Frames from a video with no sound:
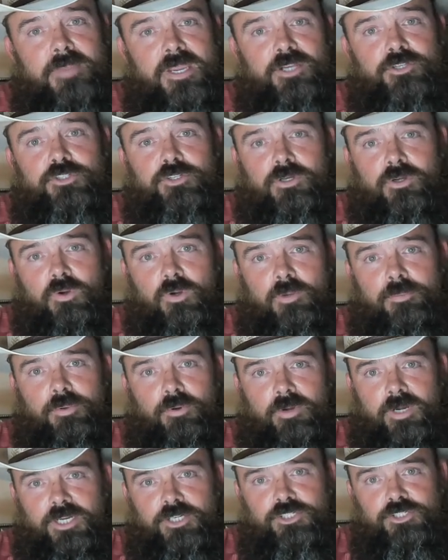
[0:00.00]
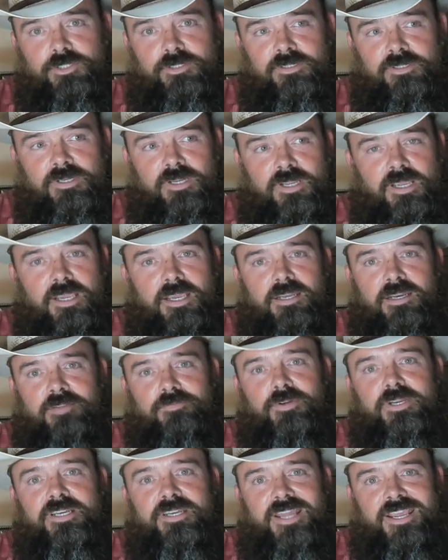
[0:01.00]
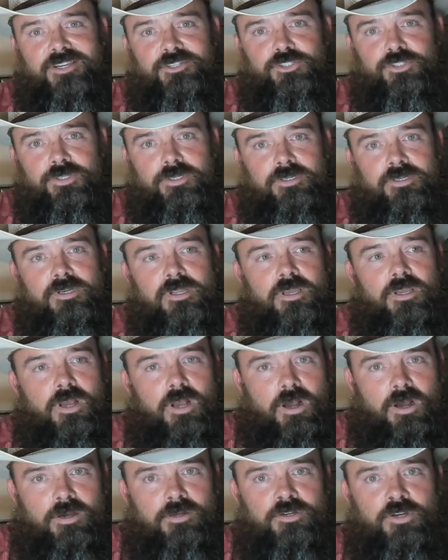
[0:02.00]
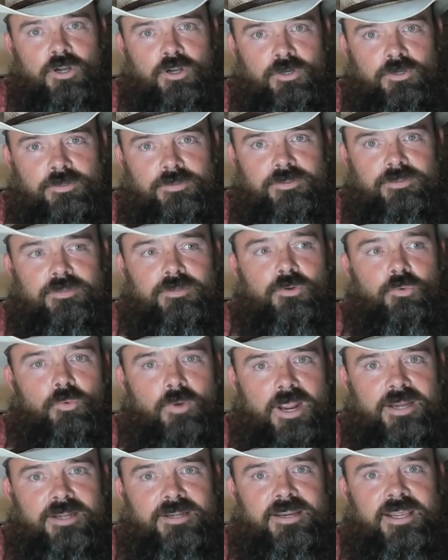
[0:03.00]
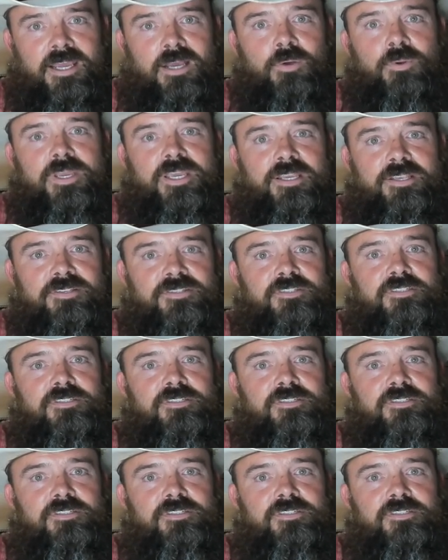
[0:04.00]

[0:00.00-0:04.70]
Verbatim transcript: major corporation and every nation on Earth right now is